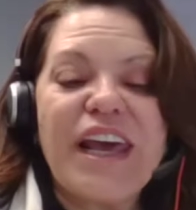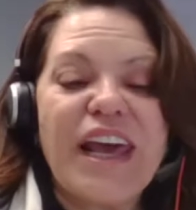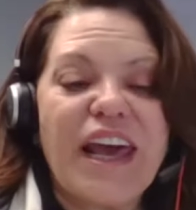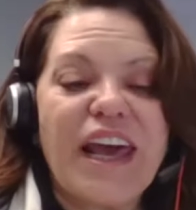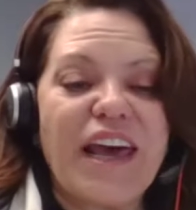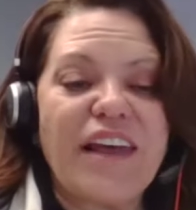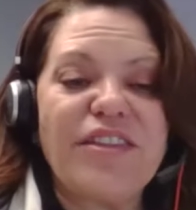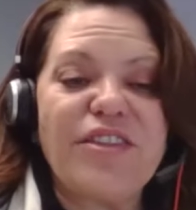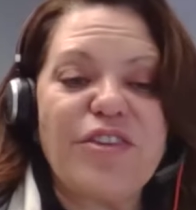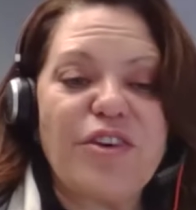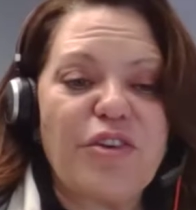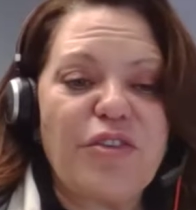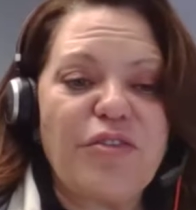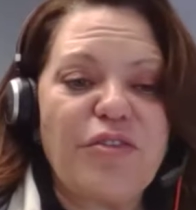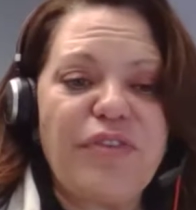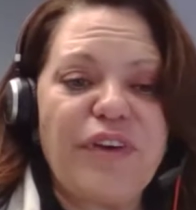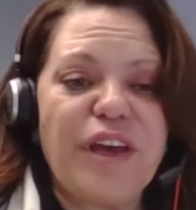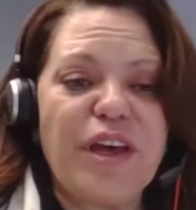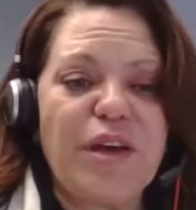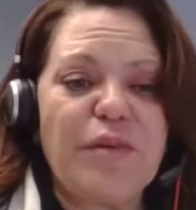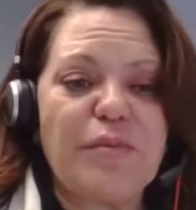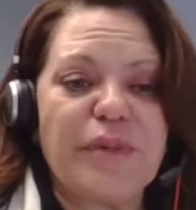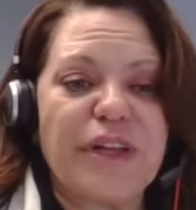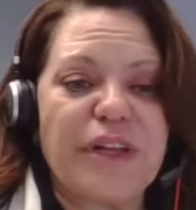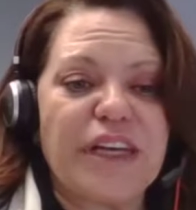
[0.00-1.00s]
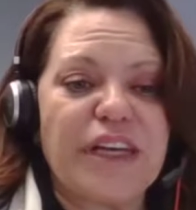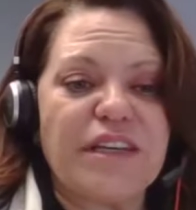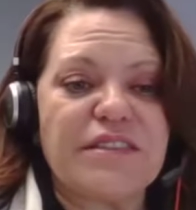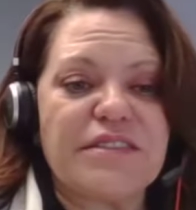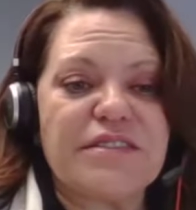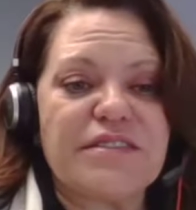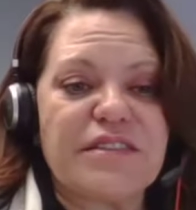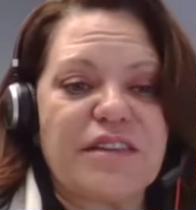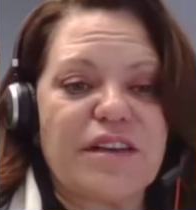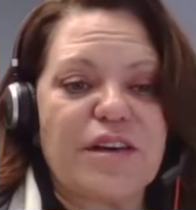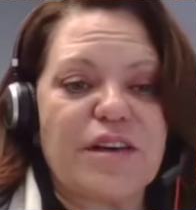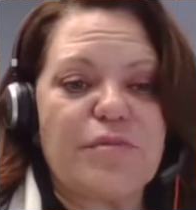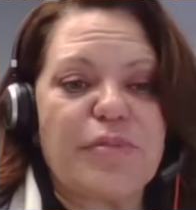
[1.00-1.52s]
and their
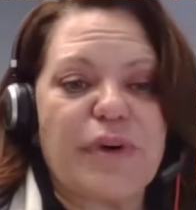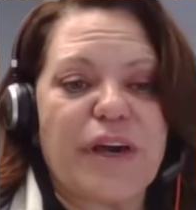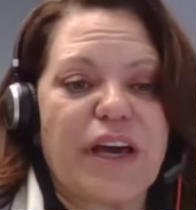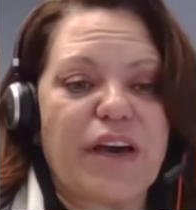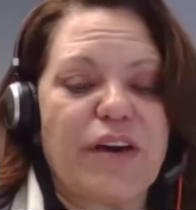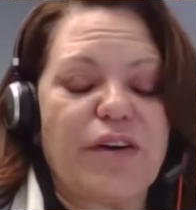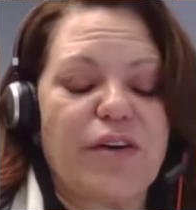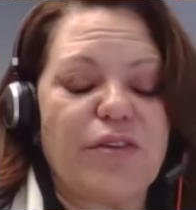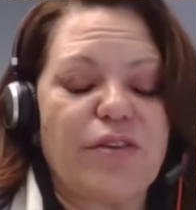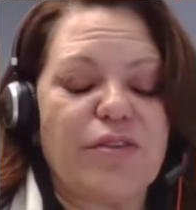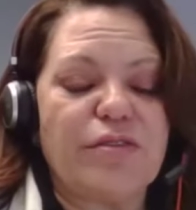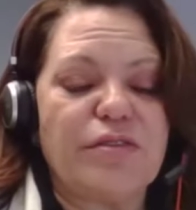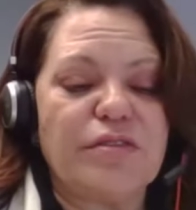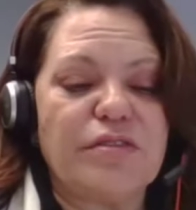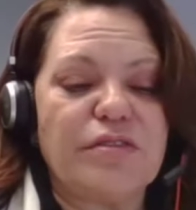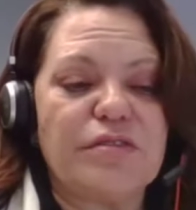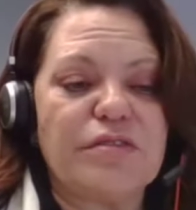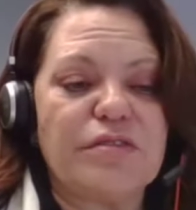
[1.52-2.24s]
families, about